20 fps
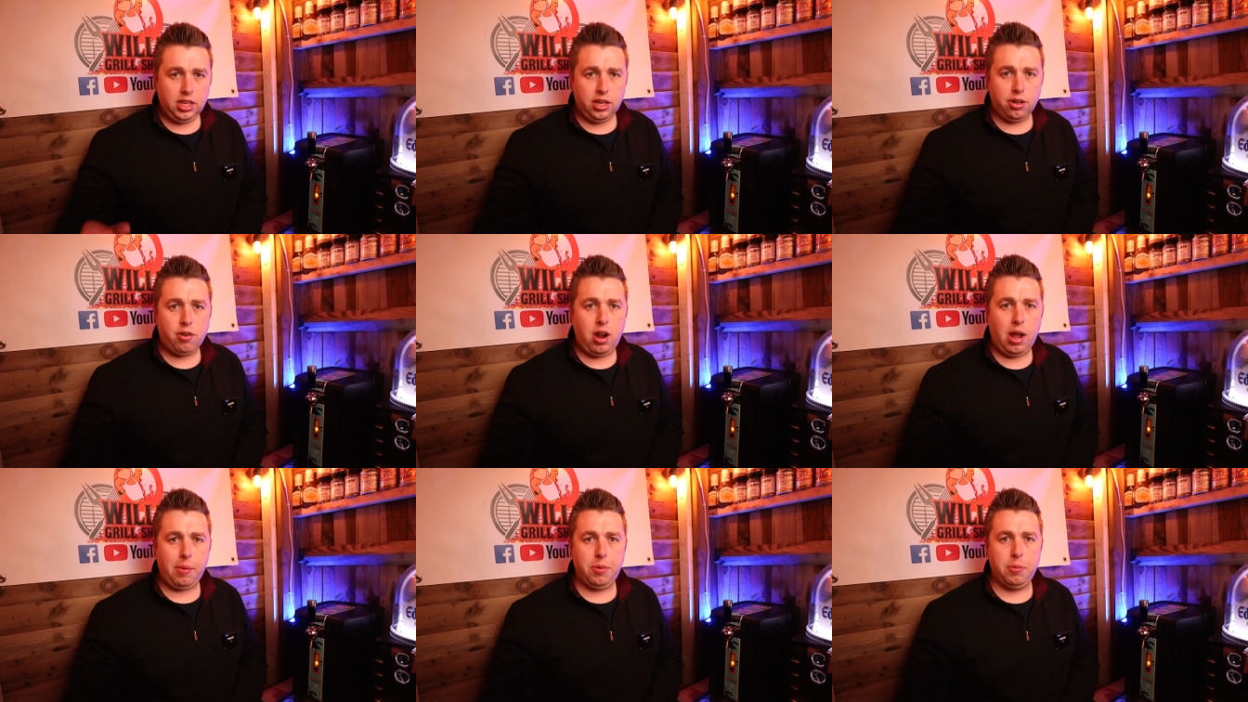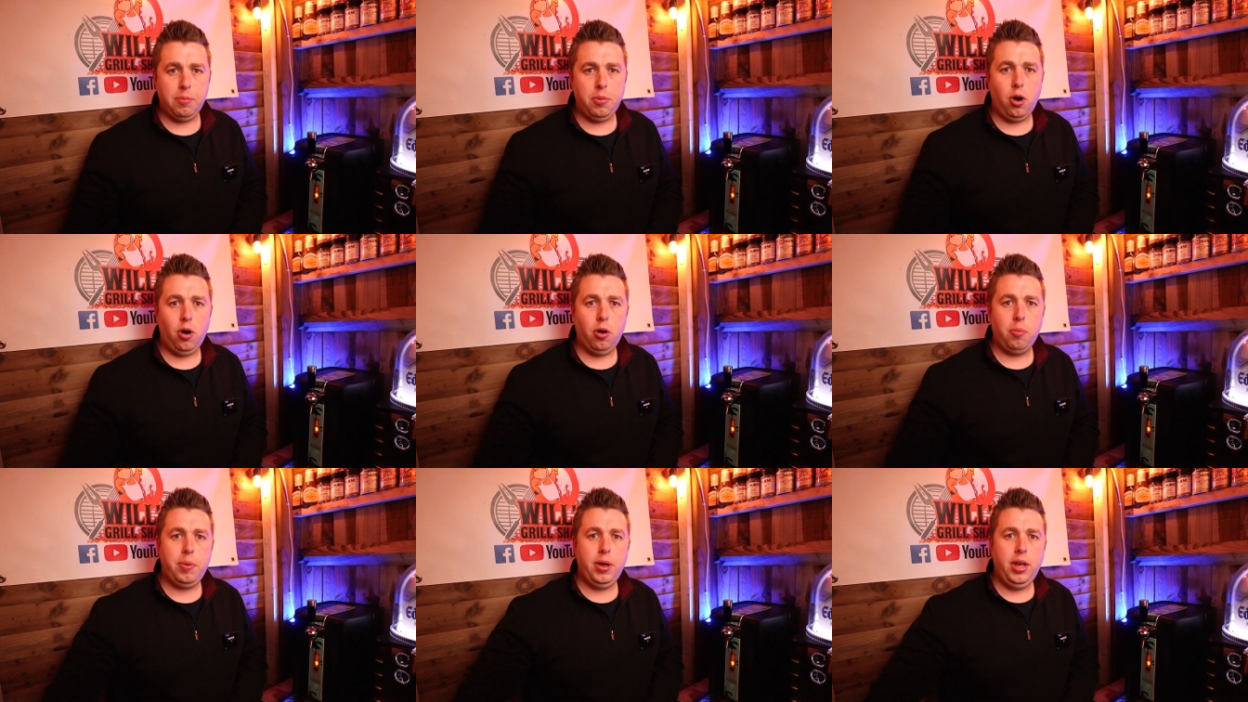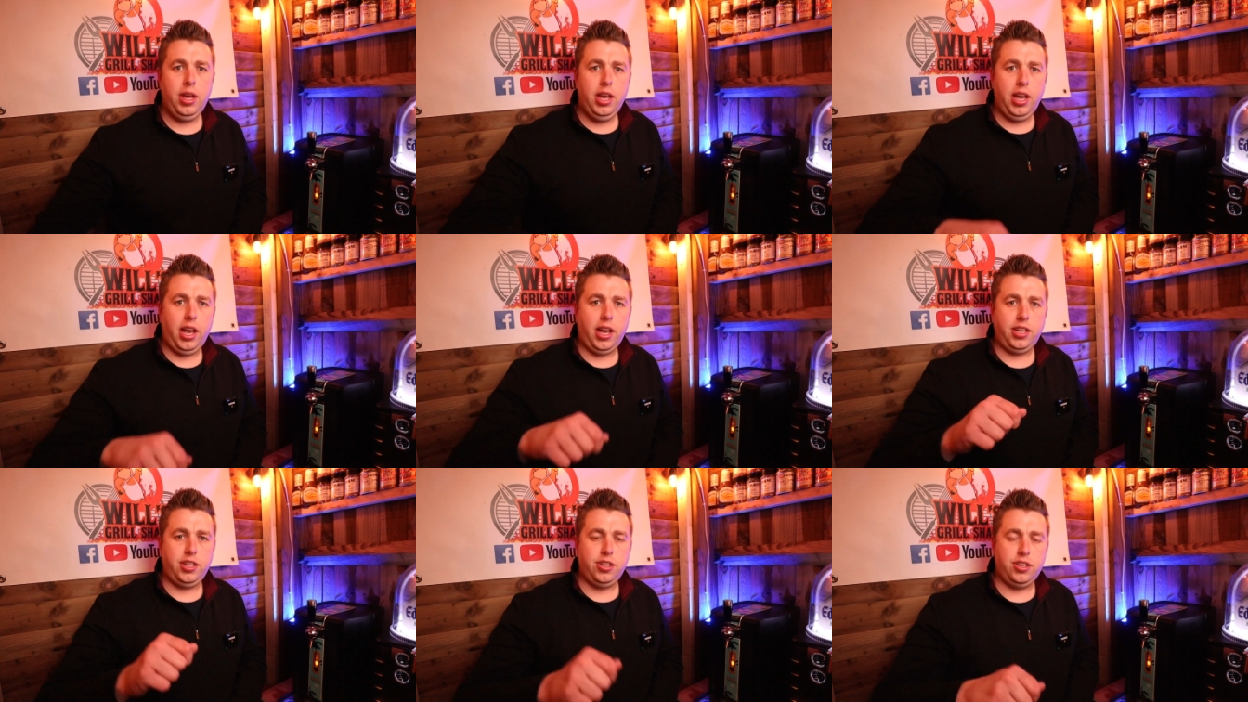Grab your mop
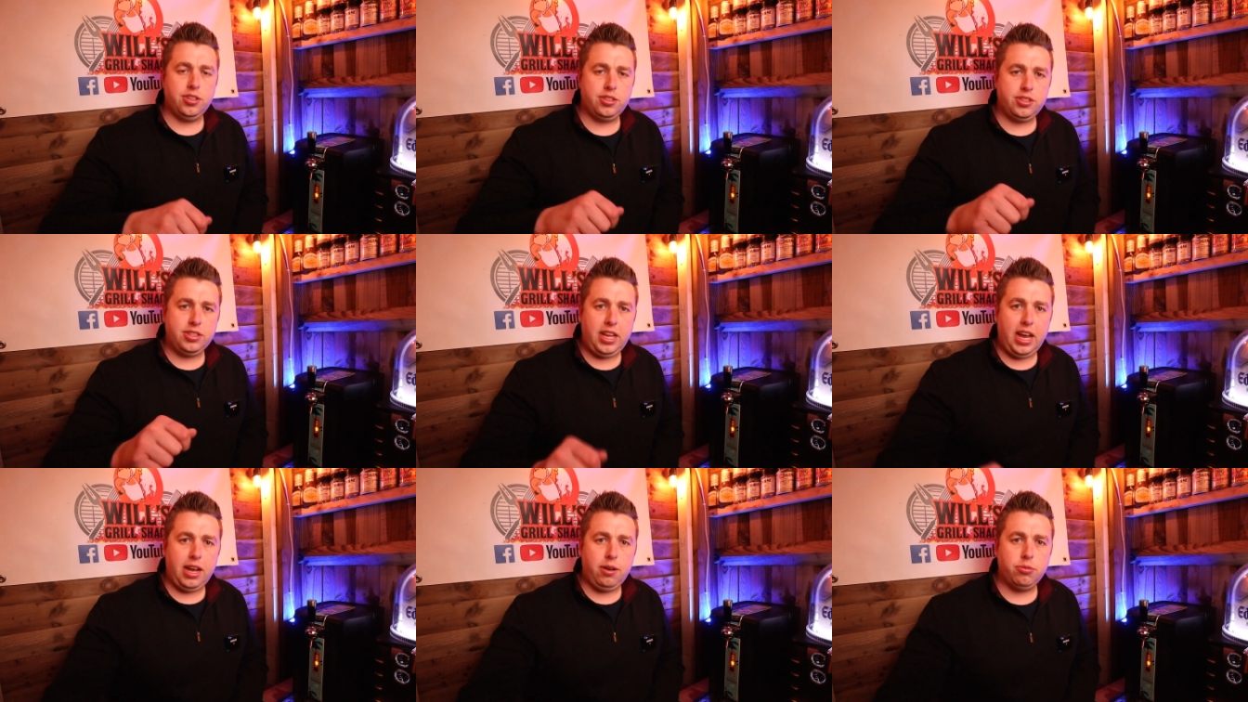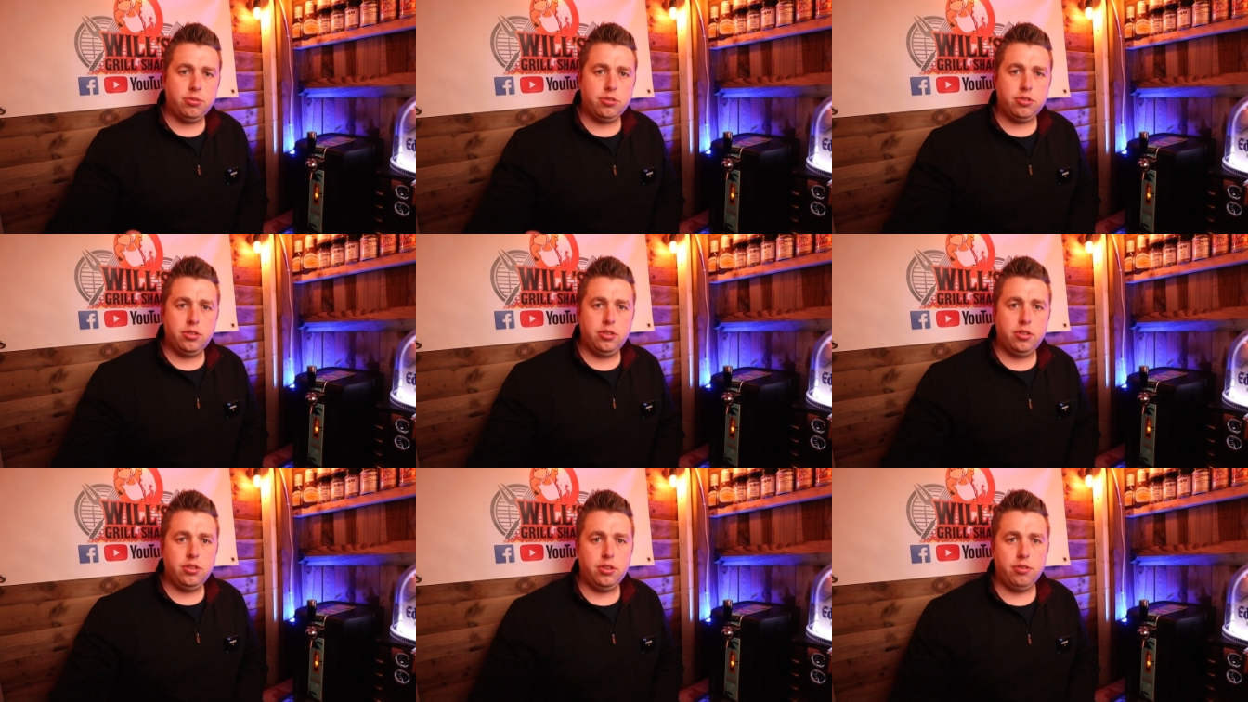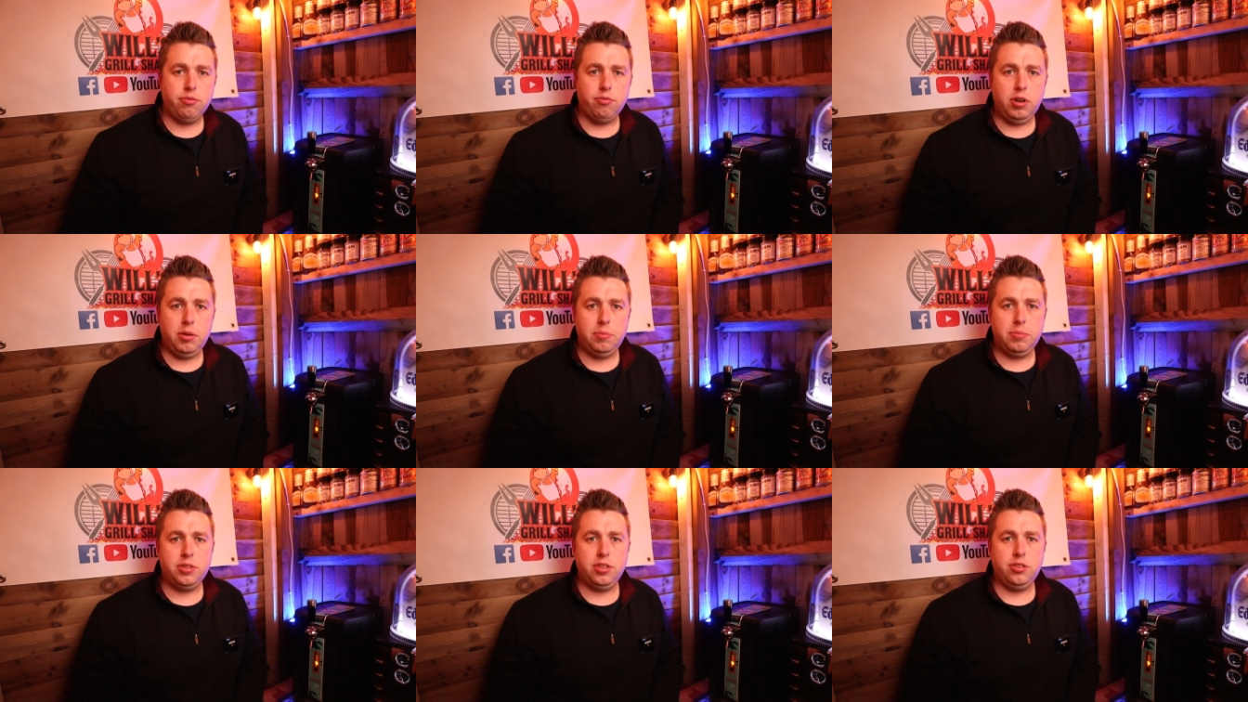and you just douse the
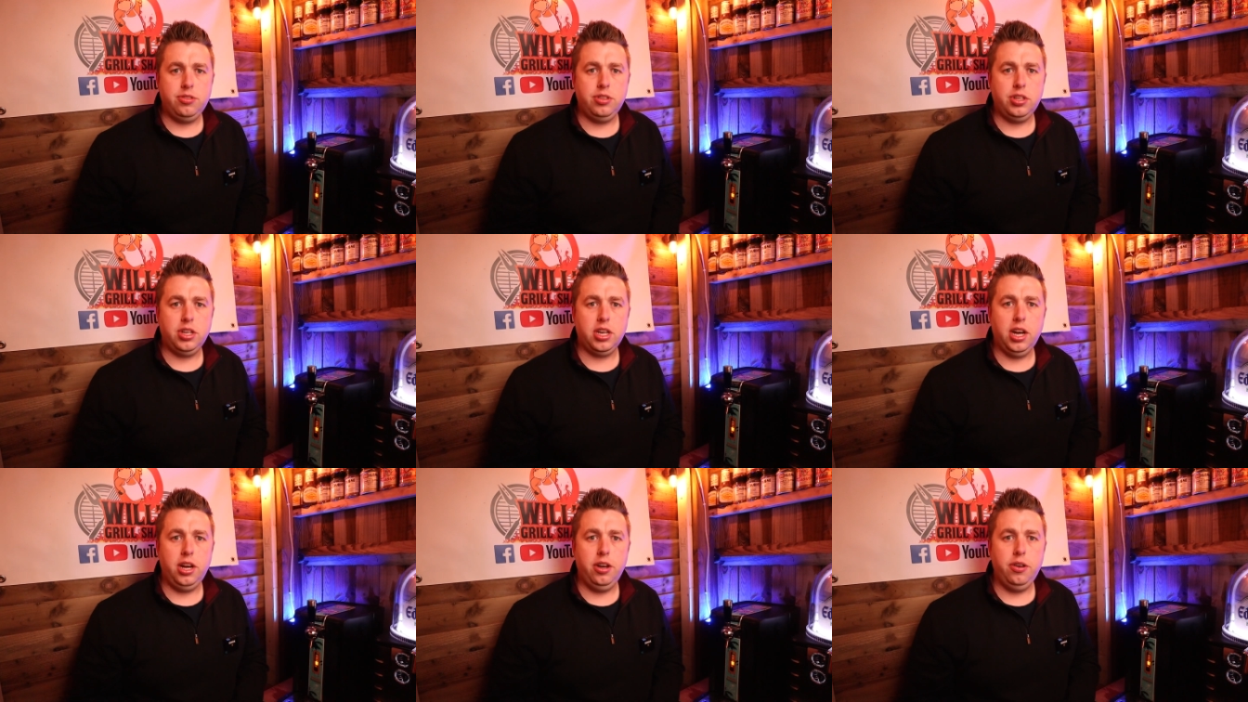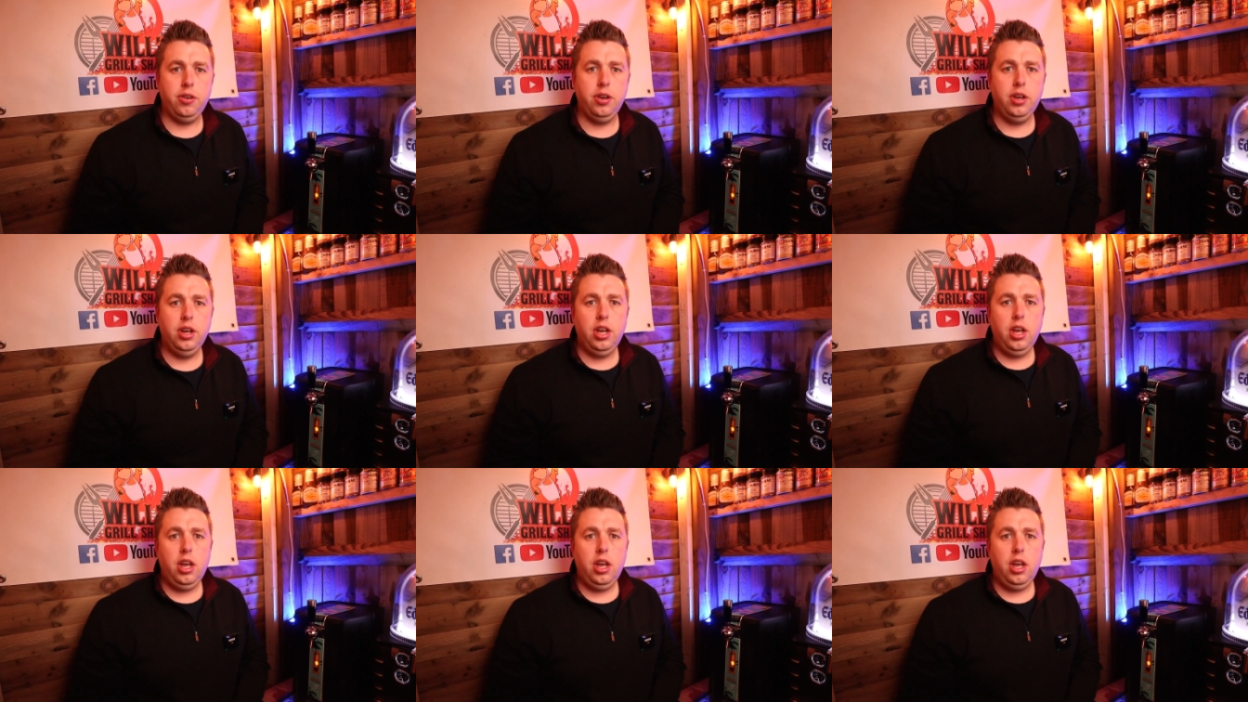ribs as you go.